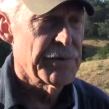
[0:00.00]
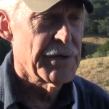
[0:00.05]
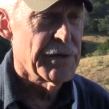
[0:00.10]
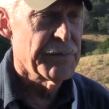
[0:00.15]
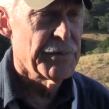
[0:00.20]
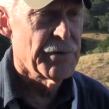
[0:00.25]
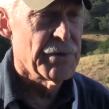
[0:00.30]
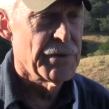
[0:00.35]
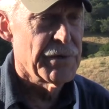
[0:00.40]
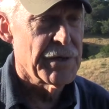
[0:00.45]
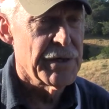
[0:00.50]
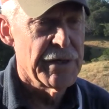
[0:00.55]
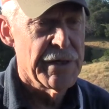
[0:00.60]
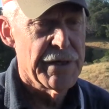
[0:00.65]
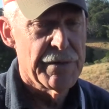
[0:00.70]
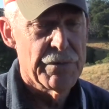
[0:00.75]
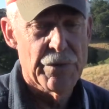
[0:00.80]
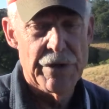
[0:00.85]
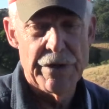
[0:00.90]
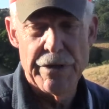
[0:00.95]
kibble,
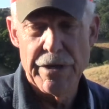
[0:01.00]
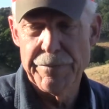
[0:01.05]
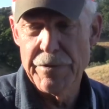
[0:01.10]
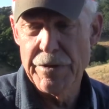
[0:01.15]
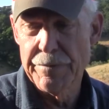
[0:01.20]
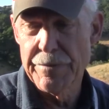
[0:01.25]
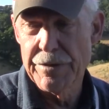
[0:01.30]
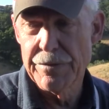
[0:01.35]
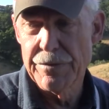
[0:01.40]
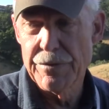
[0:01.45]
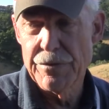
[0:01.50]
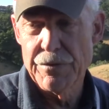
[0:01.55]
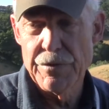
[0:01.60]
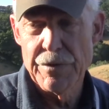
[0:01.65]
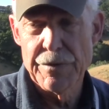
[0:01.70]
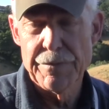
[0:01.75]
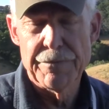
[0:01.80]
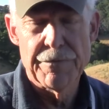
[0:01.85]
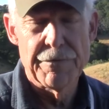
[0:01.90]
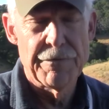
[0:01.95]
and we kept him in
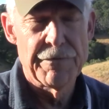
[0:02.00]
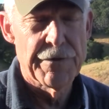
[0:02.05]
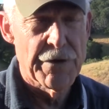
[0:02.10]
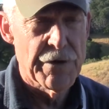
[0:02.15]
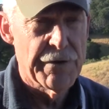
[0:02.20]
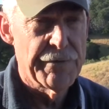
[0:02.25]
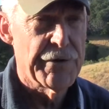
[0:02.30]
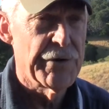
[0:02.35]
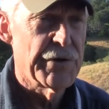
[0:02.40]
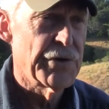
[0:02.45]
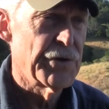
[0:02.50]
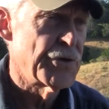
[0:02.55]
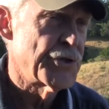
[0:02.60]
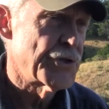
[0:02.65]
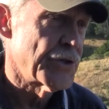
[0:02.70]
very, very good